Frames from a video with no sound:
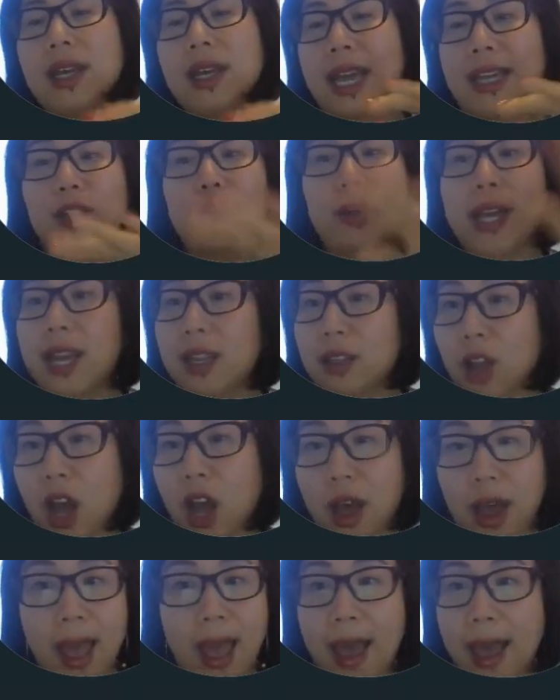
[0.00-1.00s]
And you
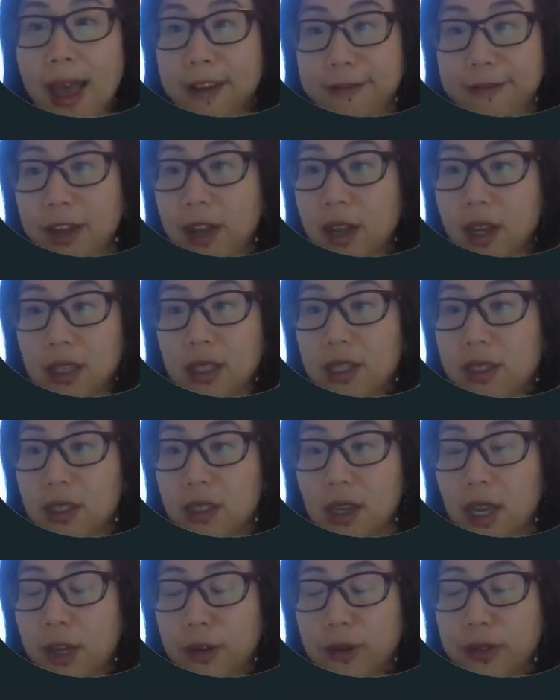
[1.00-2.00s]
cannot have
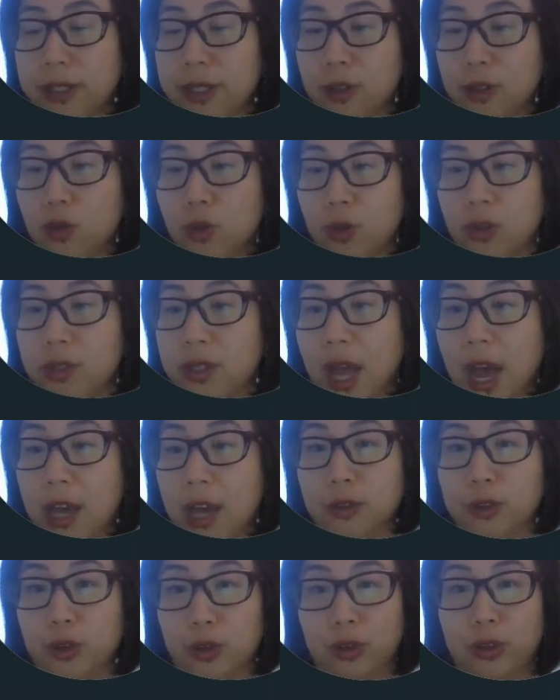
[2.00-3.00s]
the health insurance
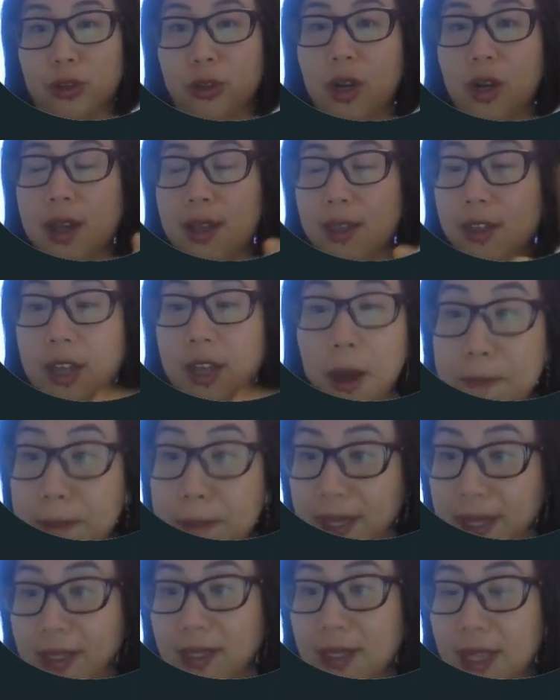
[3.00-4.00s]
under the
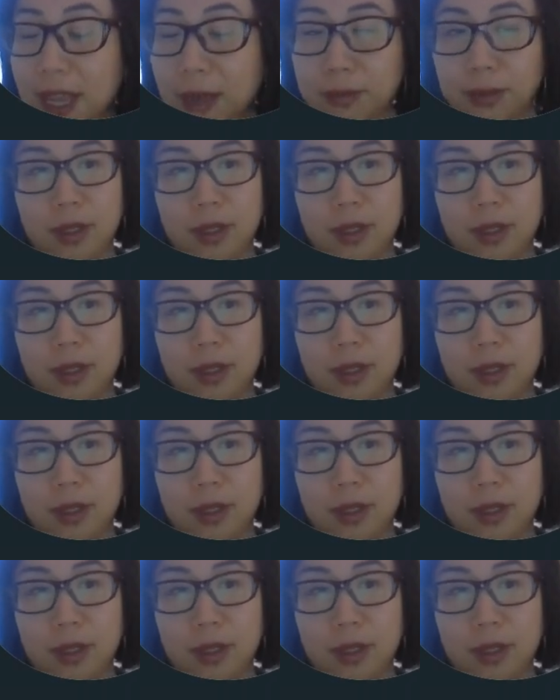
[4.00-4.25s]
company's name,